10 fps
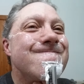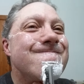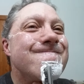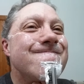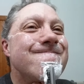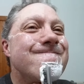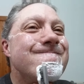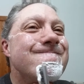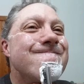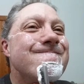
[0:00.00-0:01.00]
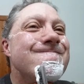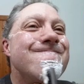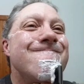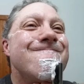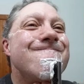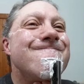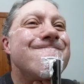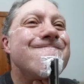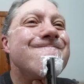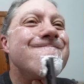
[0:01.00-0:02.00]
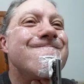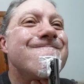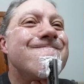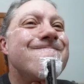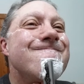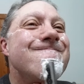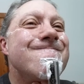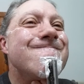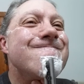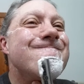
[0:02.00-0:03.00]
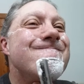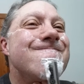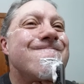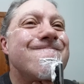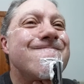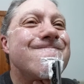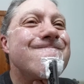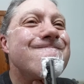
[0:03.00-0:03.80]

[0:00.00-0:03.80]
(no one is talking)